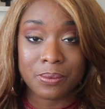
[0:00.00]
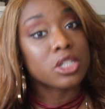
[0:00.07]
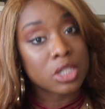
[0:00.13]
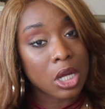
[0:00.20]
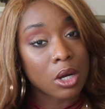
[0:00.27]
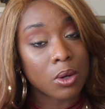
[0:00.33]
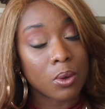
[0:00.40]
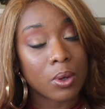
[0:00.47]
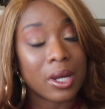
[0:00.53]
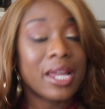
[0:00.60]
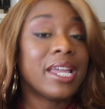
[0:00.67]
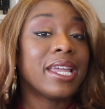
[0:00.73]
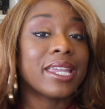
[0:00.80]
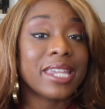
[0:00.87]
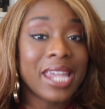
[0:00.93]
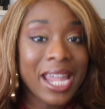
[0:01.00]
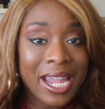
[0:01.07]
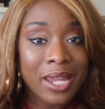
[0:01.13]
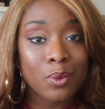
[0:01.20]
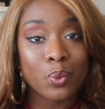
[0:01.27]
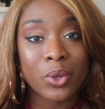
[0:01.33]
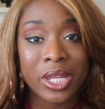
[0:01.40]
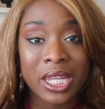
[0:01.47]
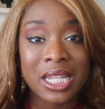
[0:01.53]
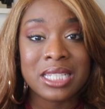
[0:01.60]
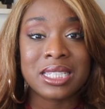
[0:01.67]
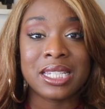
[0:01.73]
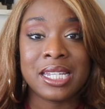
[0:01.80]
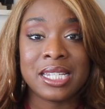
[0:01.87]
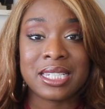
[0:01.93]
So, can
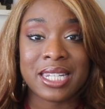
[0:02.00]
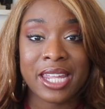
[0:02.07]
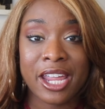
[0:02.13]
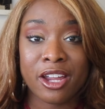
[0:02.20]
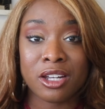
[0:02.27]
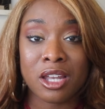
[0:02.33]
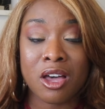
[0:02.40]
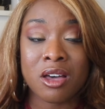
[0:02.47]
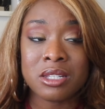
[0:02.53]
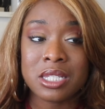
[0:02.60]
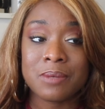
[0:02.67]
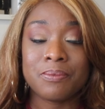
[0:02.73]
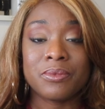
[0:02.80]
wigs lead to hair loss?